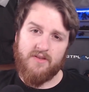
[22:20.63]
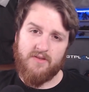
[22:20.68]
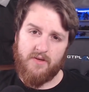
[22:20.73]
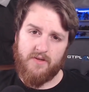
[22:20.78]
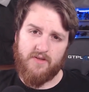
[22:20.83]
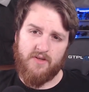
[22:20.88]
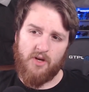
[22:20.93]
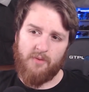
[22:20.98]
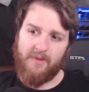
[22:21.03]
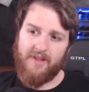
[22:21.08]
So
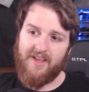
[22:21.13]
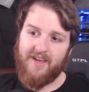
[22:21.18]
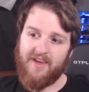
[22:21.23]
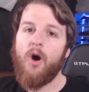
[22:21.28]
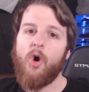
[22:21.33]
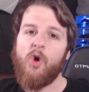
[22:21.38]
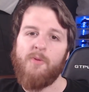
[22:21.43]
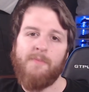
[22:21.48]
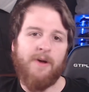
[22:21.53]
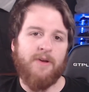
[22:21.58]
it's going to be like
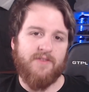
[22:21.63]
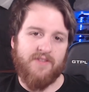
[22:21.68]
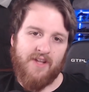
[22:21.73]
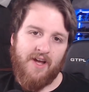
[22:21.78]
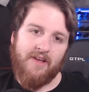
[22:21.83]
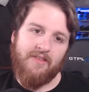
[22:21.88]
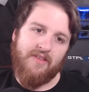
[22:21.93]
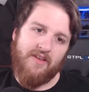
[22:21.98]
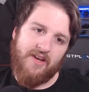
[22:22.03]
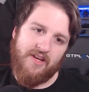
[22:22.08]
almost
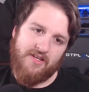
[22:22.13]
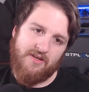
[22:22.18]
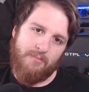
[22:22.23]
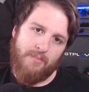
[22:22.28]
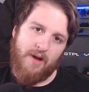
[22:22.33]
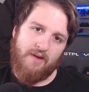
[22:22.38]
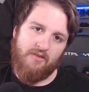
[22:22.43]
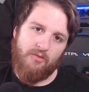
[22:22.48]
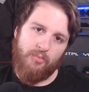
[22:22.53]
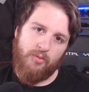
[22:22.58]
9th edition
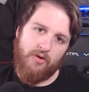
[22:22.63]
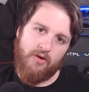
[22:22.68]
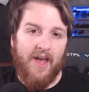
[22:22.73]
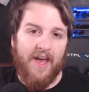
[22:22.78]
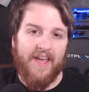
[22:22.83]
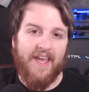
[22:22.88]
battle report.